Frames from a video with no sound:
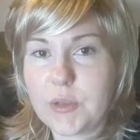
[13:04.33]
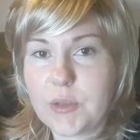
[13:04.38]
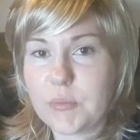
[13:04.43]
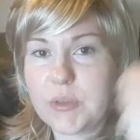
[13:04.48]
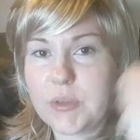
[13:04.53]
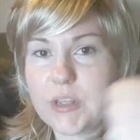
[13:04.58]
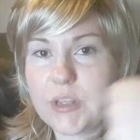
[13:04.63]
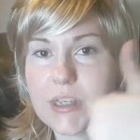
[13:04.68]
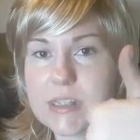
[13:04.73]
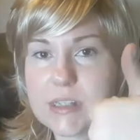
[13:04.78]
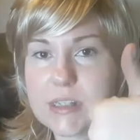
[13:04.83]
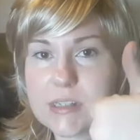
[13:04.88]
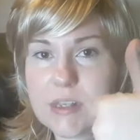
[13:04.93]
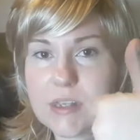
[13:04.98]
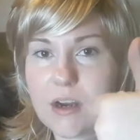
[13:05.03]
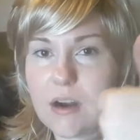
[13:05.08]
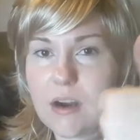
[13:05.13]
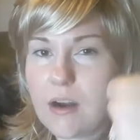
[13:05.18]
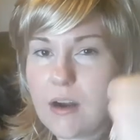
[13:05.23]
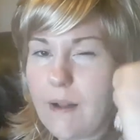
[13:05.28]
then please
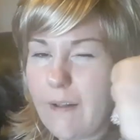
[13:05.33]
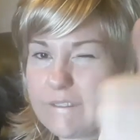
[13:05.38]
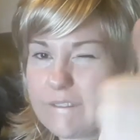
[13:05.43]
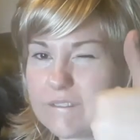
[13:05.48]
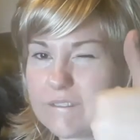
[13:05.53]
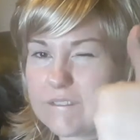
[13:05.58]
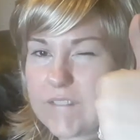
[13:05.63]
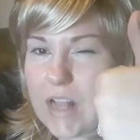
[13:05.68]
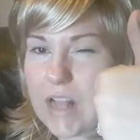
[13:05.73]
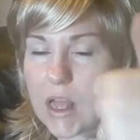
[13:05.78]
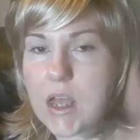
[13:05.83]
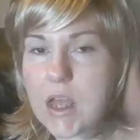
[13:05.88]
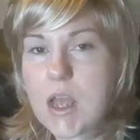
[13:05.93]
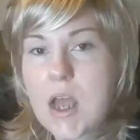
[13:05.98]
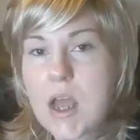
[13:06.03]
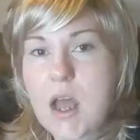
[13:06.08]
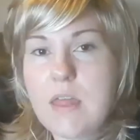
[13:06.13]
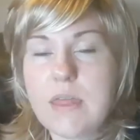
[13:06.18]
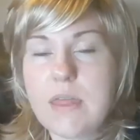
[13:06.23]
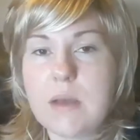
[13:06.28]
consider
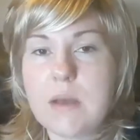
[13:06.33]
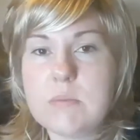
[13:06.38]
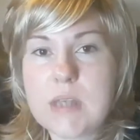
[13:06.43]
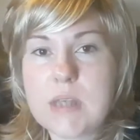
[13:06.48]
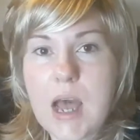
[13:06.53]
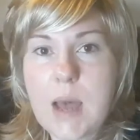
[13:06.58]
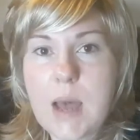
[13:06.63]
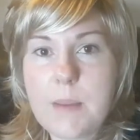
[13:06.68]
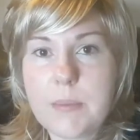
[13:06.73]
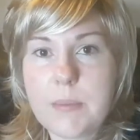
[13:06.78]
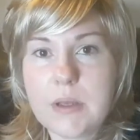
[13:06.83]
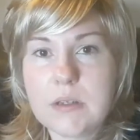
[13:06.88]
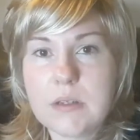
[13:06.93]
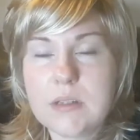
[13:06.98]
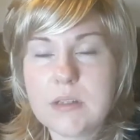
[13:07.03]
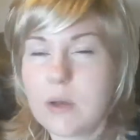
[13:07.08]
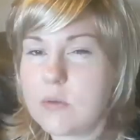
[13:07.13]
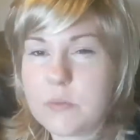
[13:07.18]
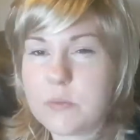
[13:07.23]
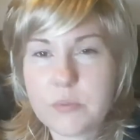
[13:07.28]
thumbs up.
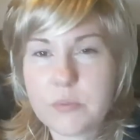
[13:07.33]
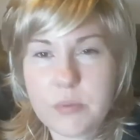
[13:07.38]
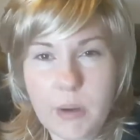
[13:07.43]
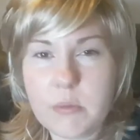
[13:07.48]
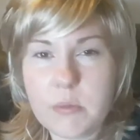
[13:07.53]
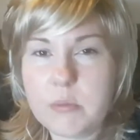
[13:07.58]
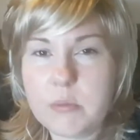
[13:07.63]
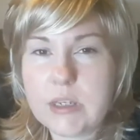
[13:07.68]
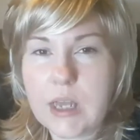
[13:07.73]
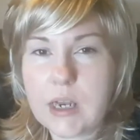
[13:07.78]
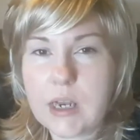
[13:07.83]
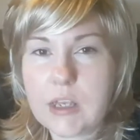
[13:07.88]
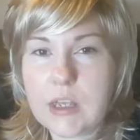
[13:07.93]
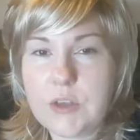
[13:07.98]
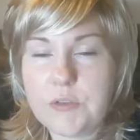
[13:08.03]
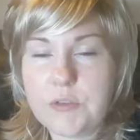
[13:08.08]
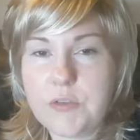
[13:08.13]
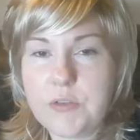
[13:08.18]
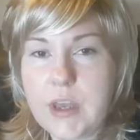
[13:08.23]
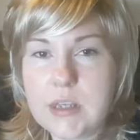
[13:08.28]
That was probably not a
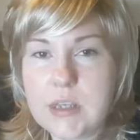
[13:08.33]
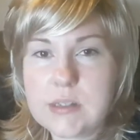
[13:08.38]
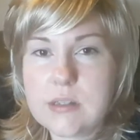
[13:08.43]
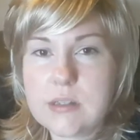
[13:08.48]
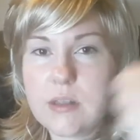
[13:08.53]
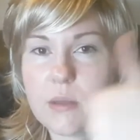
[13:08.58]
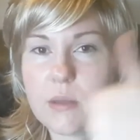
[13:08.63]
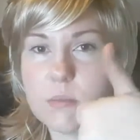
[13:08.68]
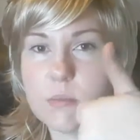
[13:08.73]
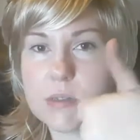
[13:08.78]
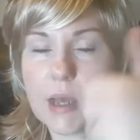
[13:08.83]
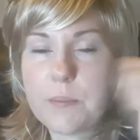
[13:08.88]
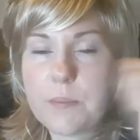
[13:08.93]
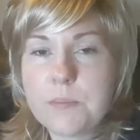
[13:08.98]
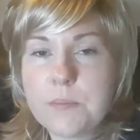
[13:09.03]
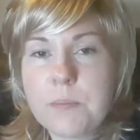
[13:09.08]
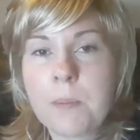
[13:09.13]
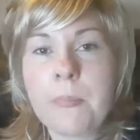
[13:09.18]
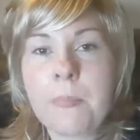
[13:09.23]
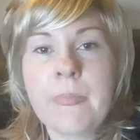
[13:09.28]
cute face. Thumbs up.
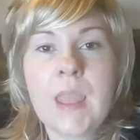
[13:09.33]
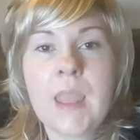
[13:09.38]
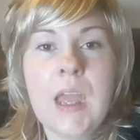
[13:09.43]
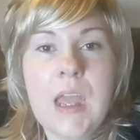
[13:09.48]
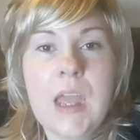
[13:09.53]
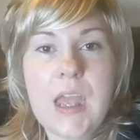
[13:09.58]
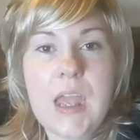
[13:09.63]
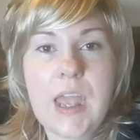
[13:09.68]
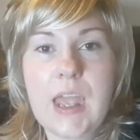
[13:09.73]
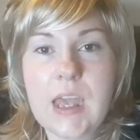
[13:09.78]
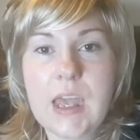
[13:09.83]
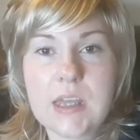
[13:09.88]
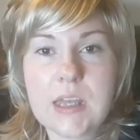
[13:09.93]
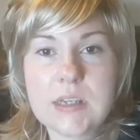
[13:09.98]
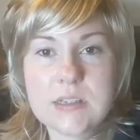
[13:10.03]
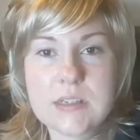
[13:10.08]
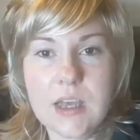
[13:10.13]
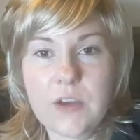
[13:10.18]
And